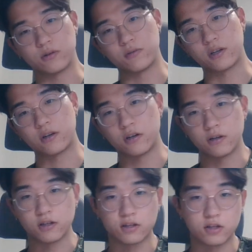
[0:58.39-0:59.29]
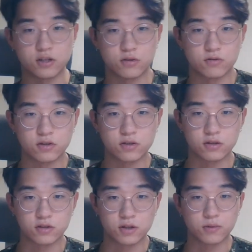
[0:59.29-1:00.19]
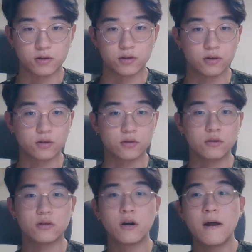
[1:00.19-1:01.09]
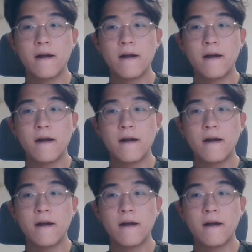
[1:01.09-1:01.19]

we call it degenerated semiconductor.